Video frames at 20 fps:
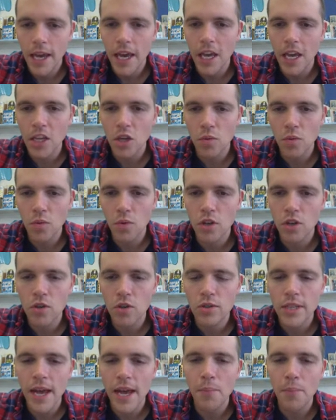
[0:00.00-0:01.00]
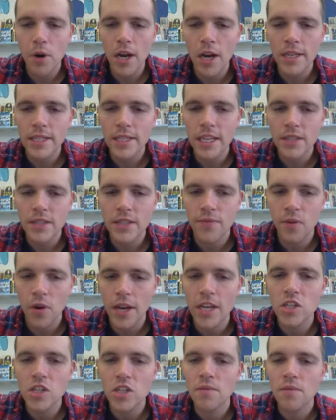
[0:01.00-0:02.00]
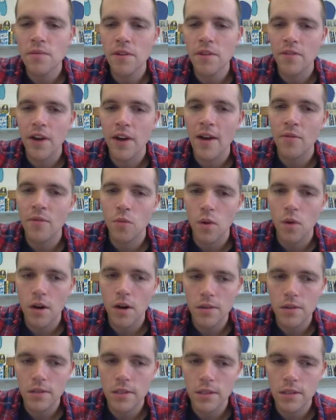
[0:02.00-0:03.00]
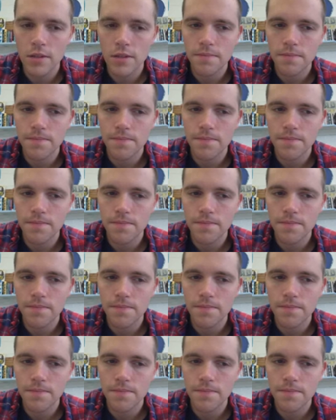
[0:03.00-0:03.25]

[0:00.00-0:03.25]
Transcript: And you will use that process for each of the 5 words.